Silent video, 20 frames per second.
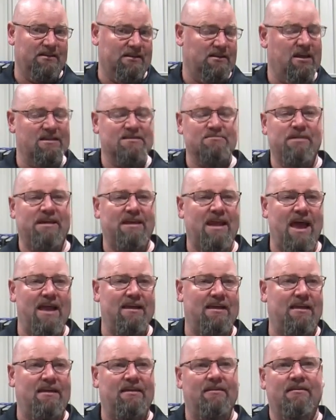It doesn't mean
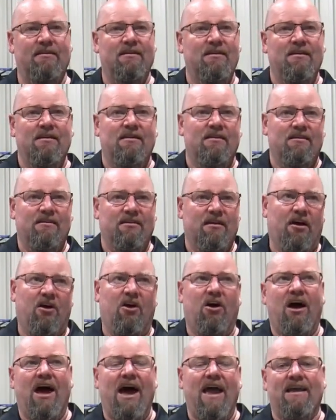hanging
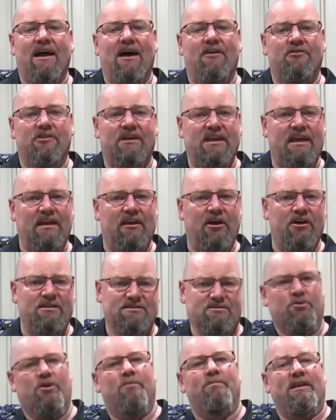800 kilos,
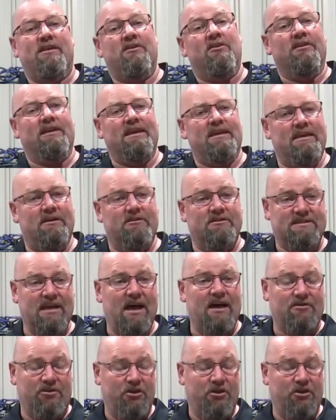or I better not get near a tonne.